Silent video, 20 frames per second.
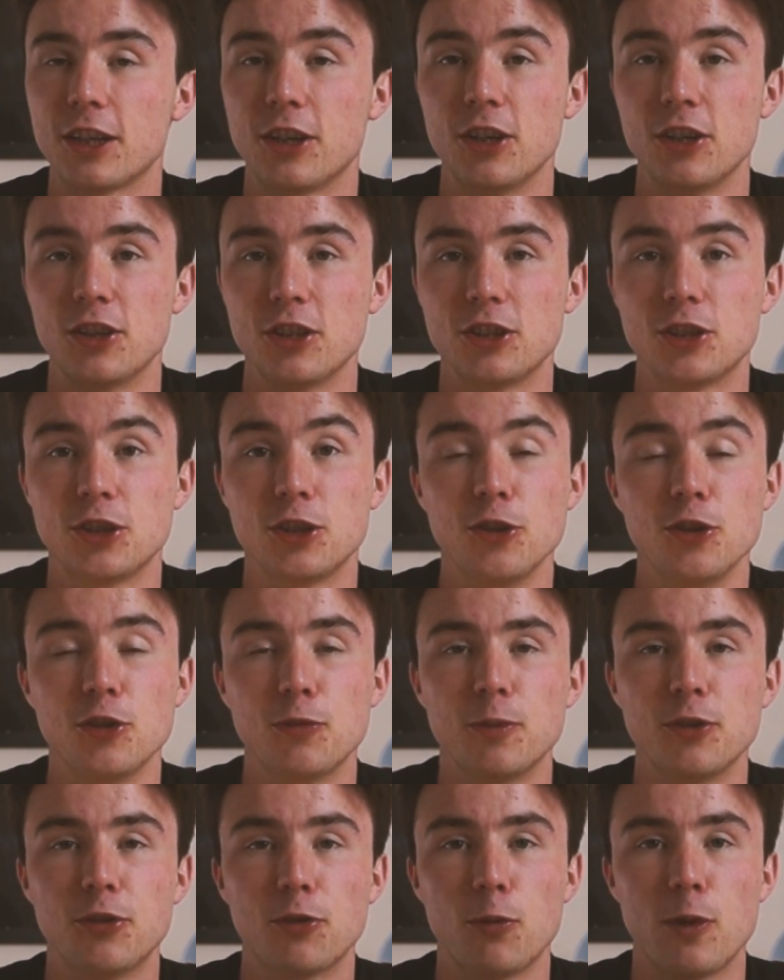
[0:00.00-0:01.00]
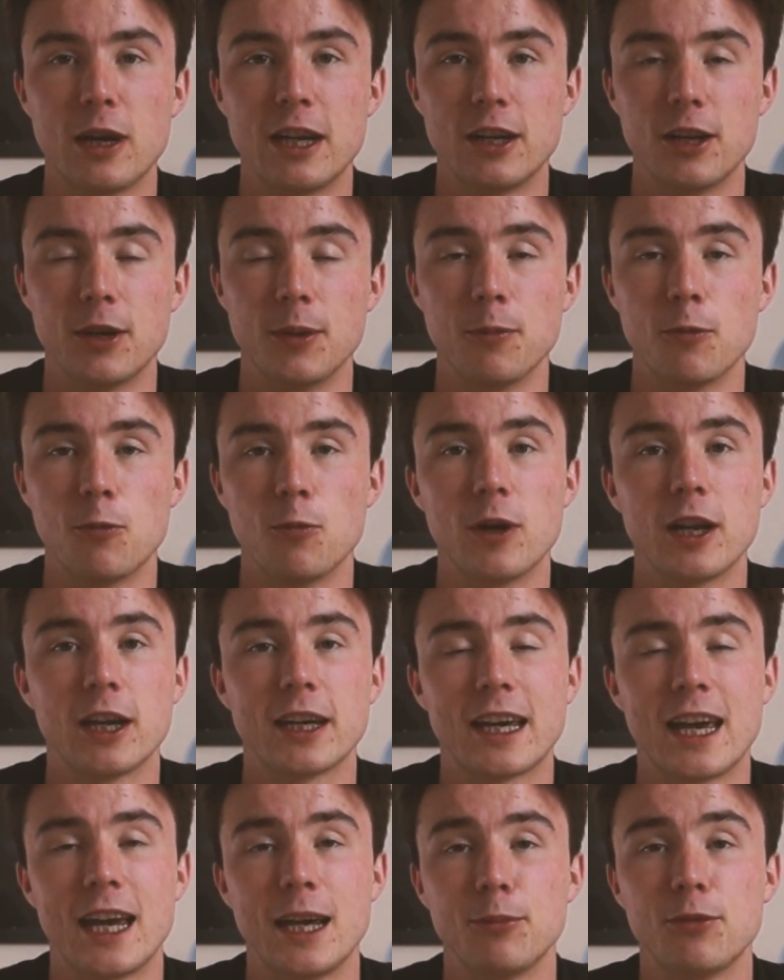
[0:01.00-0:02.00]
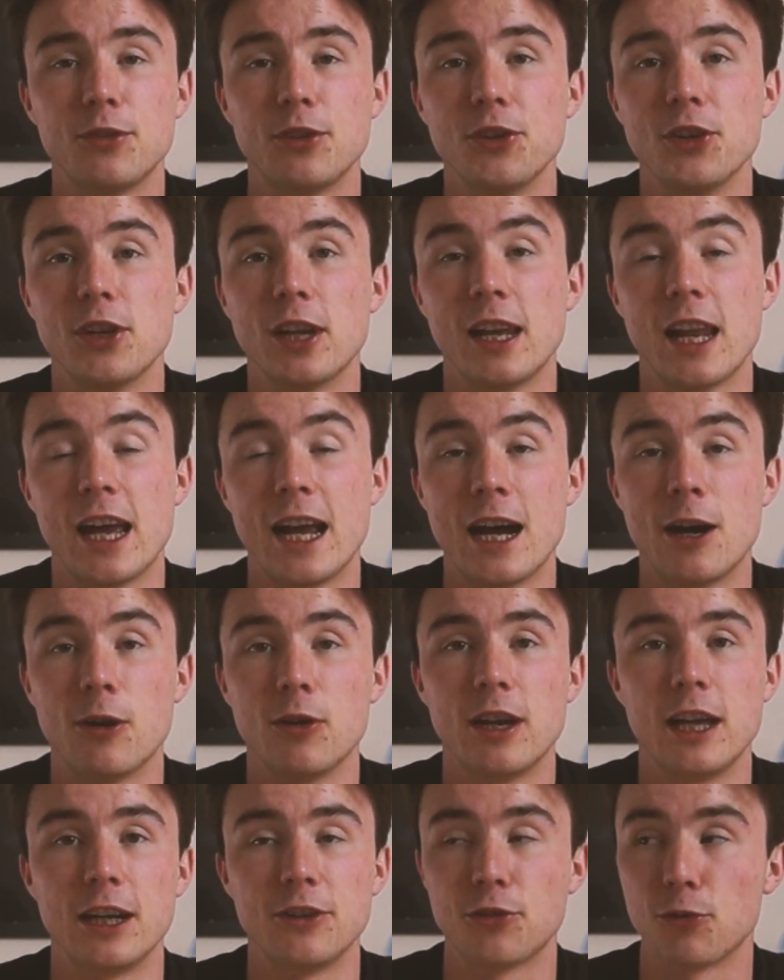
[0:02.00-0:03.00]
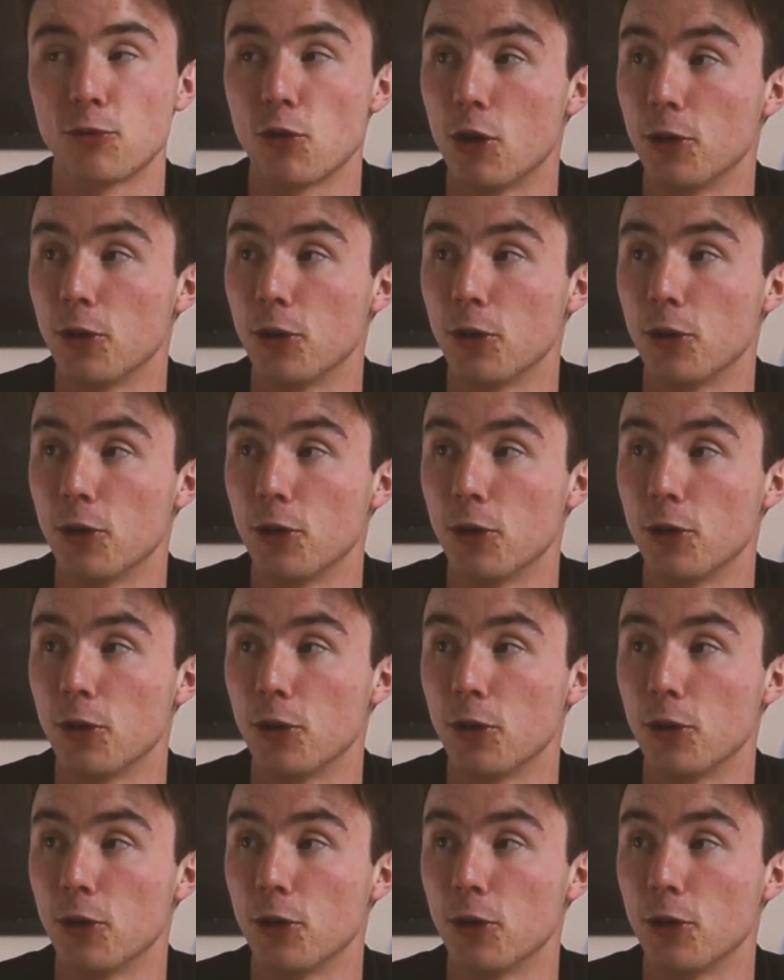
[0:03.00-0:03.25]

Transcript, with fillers: could choose between them when I came to do the layout later